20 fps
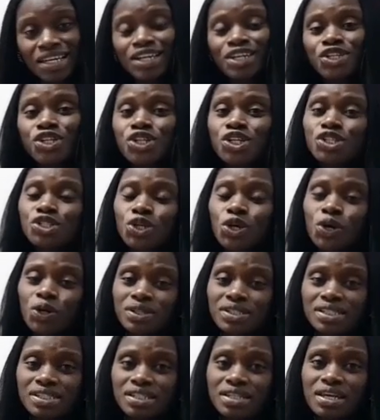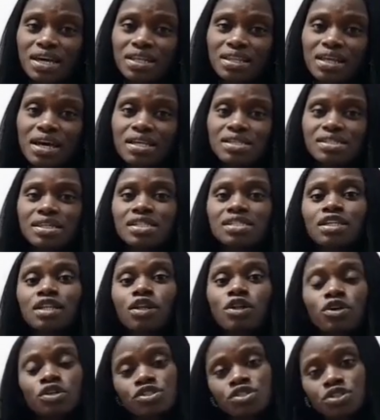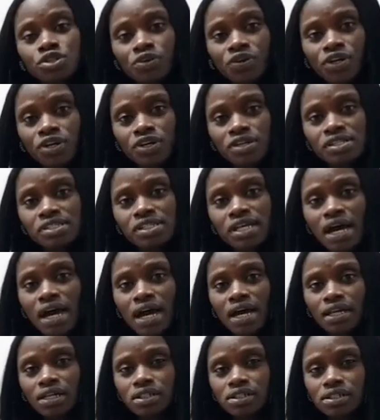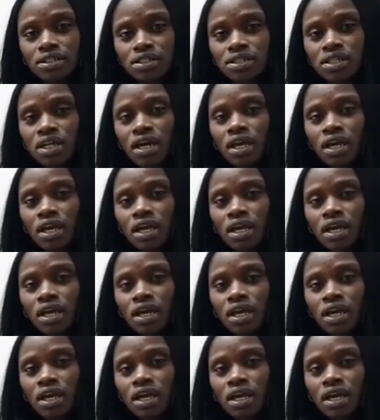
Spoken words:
you need to consider that it's luxurious and